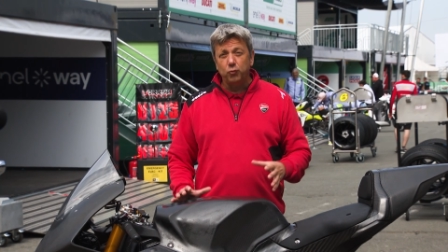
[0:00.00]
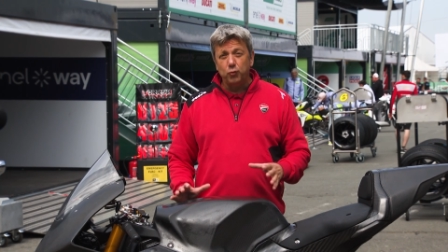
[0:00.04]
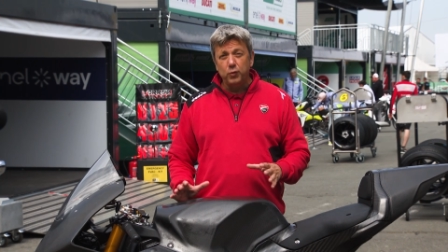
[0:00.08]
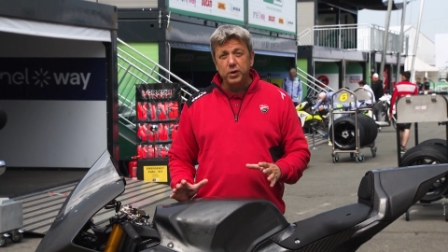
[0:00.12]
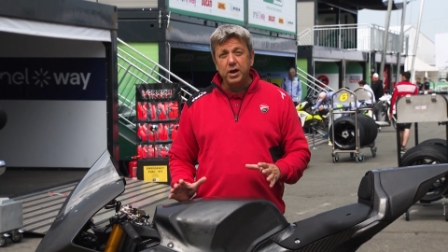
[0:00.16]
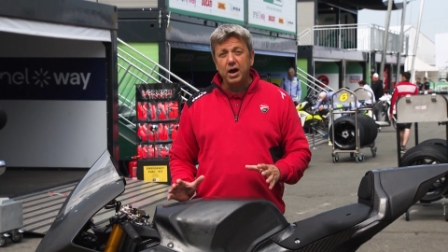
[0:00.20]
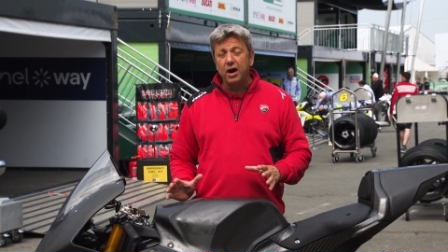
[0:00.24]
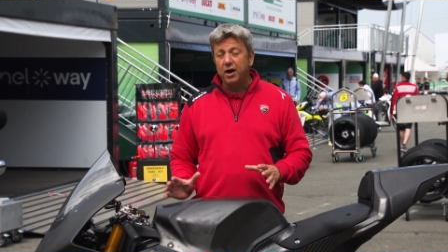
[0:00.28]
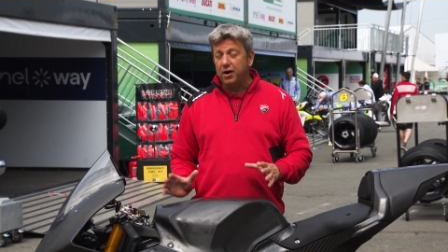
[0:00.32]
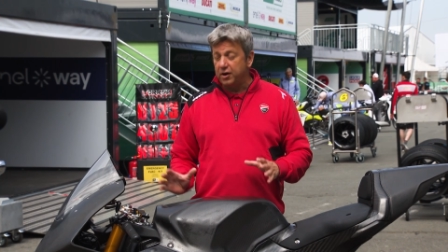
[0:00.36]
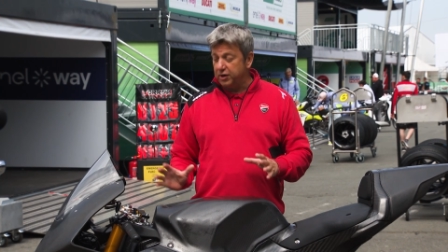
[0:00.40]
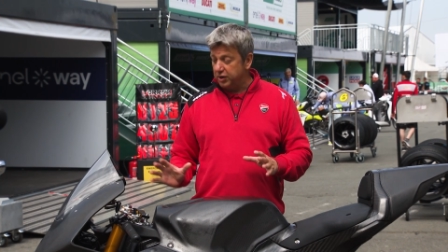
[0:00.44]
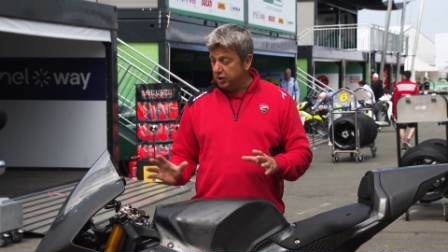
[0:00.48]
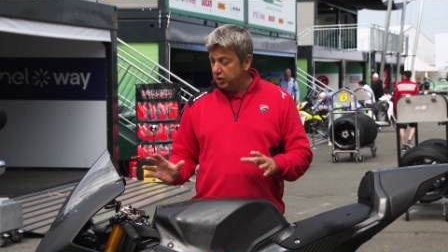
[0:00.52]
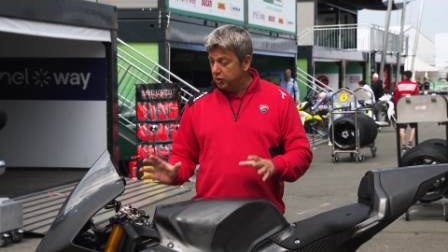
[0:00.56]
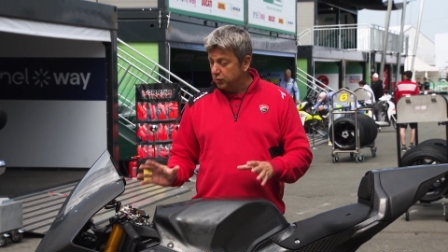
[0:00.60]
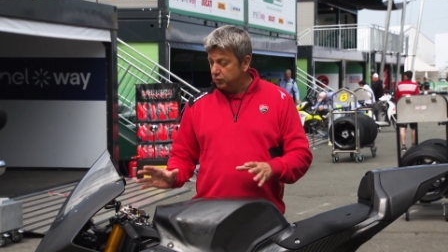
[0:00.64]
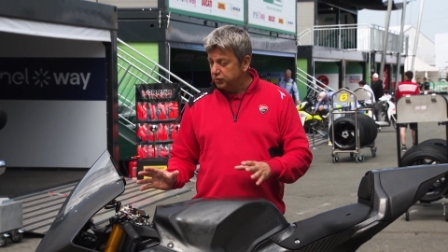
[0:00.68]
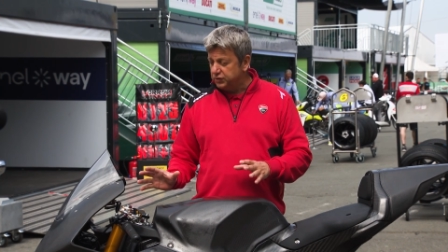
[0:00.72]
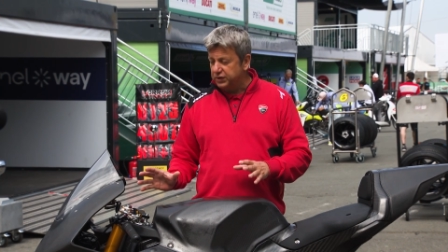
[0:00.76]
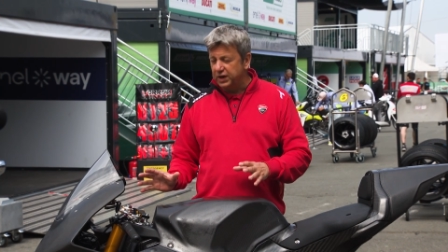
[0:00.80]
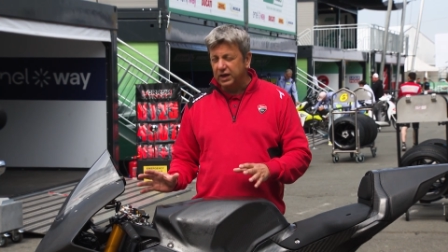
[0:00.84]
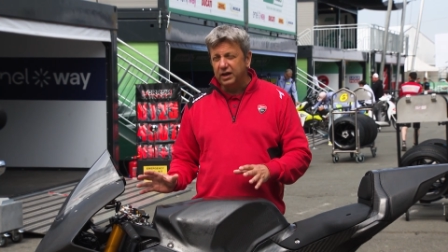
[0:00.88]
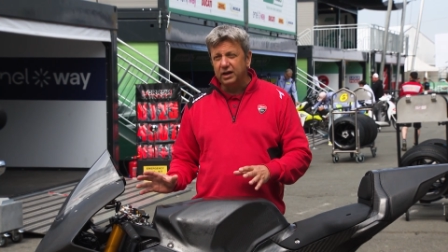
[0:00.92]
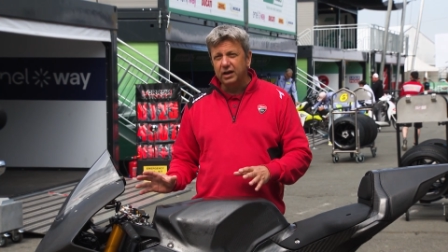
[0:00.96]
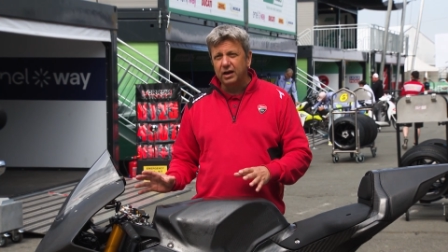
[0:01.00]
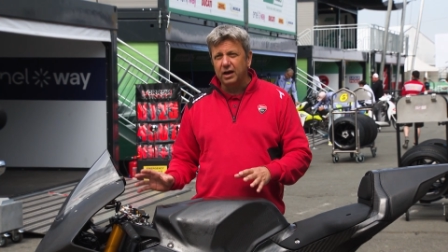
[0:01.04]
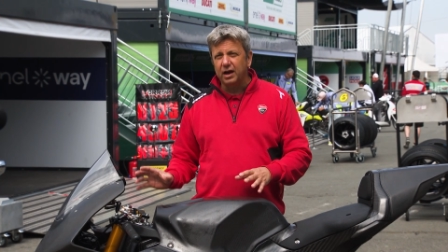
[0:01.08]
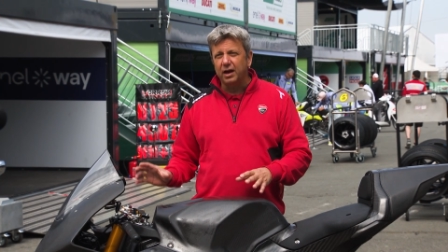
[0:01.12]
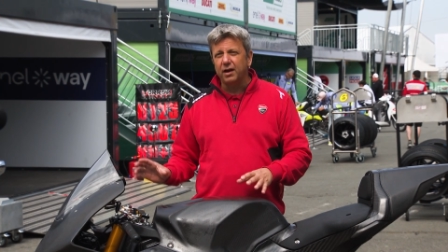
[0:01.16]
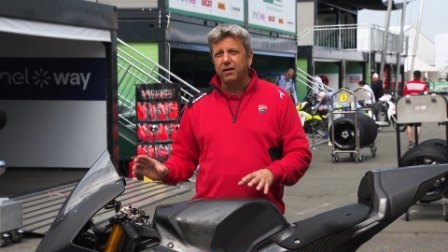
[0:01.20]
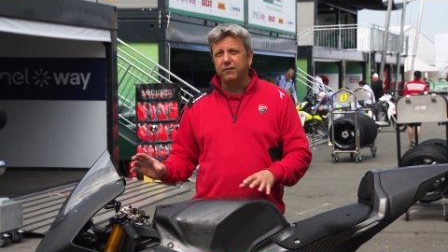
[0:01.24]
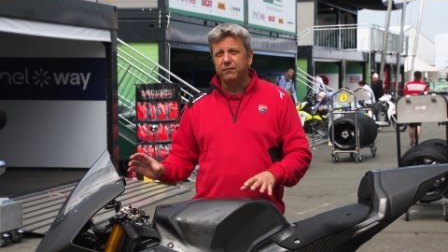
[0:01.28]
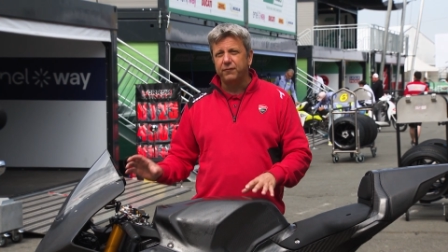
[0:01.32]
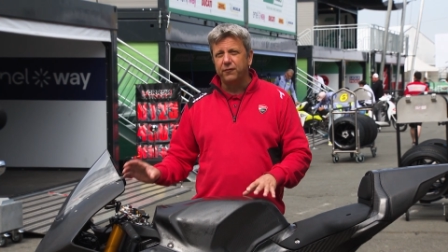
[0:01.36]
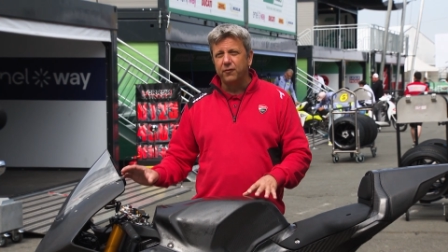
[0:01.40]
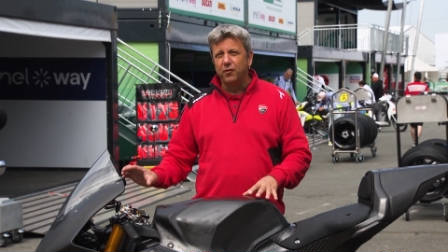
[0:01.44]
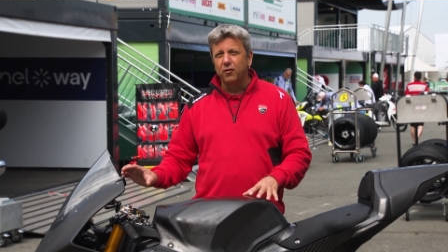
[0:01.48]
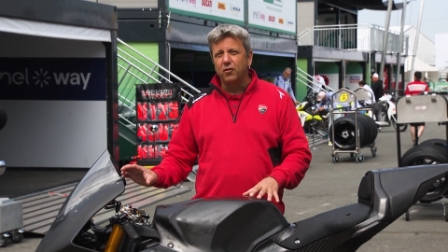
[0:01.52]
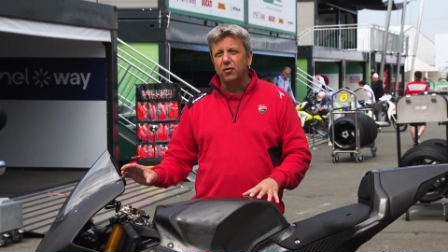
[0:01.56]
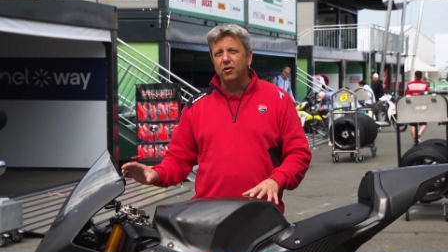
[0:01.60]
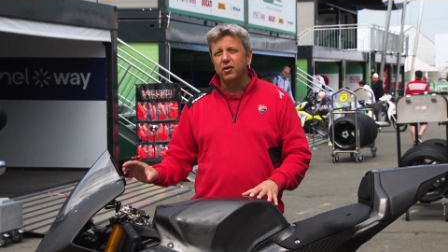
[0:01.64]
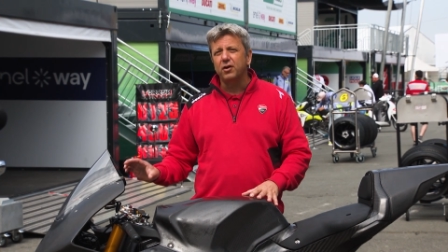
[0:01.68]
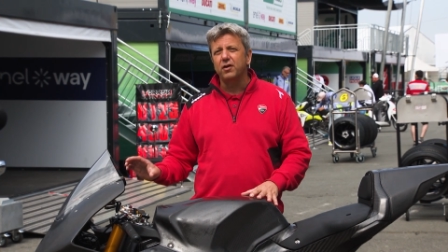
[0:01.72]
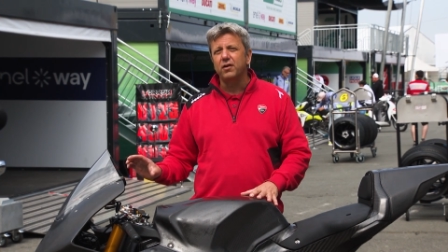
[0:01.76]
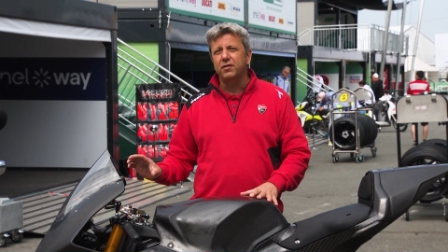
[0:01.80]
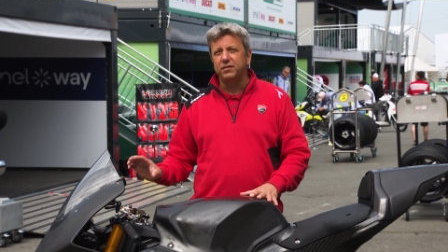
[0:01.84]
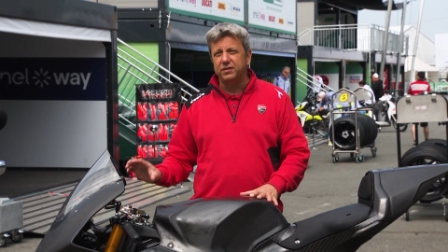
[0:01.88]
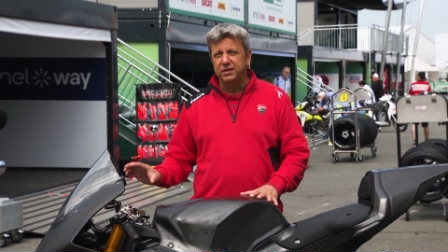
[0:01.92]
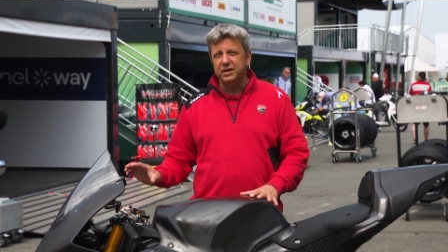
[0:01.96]
we are using uh,
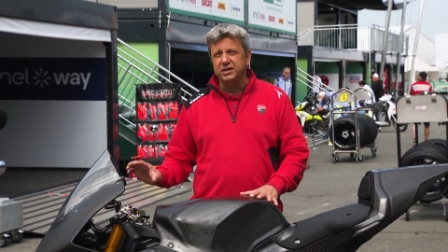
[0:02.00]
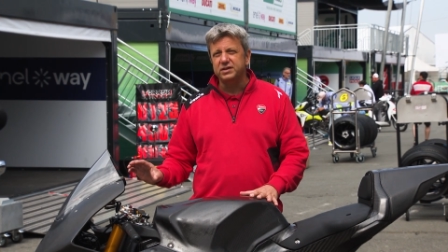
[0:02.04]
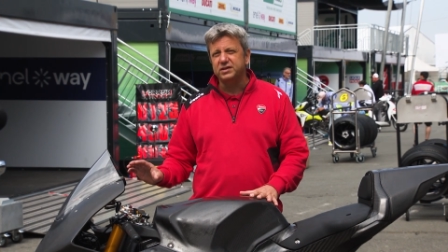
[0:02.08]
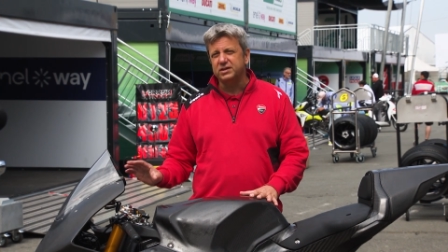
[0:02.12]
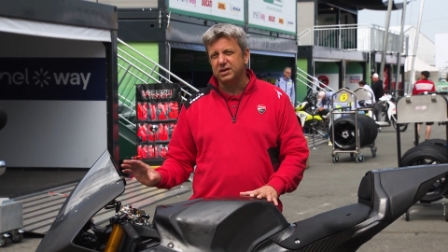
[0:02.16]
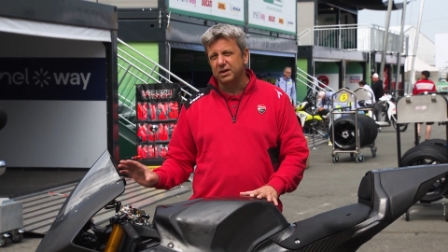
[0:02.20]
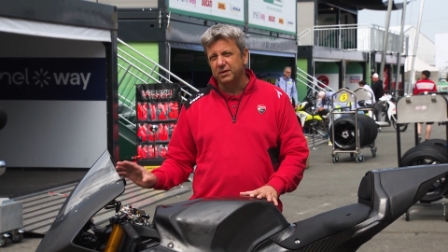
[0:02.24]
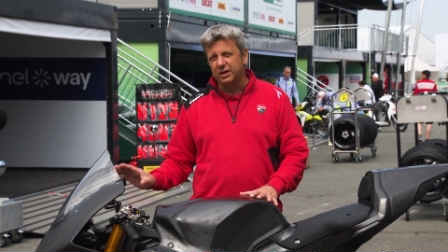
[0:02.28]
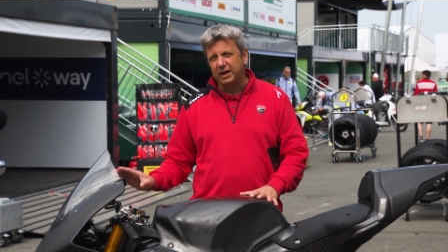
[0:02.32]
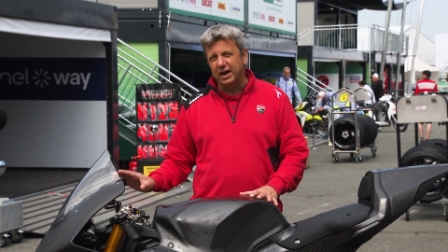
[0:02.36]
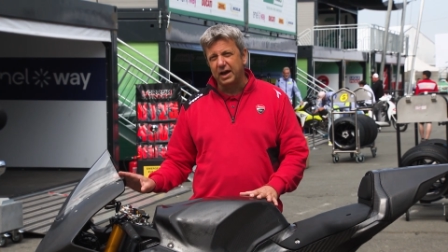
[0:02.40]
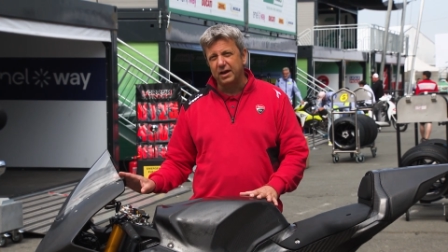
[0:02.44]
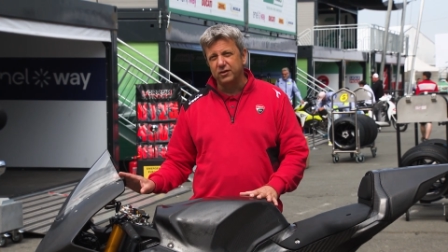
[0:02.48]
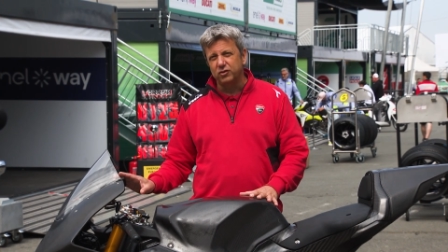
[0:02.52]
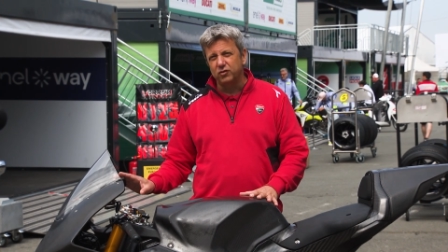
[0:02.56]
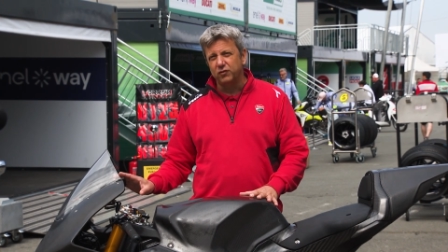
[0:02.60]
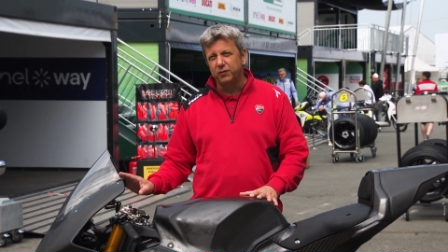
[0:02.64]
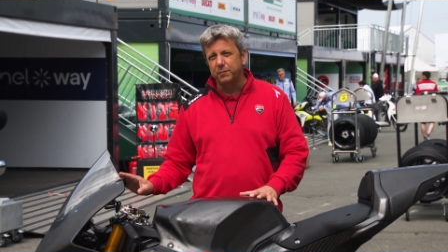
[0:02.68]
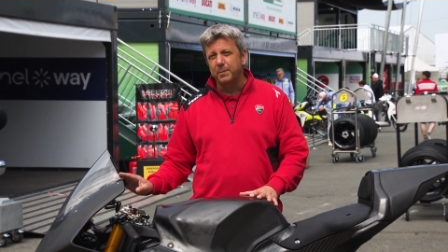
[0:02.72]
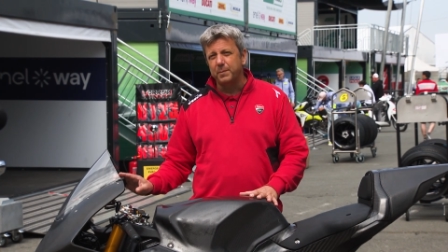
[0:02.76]
for this kind of